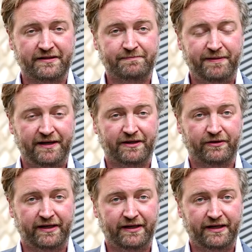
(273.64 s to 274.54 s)
and its
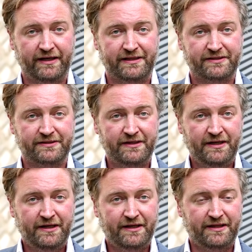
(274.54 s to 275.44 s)
pedigree is
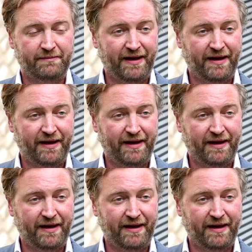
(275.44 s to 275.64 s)
the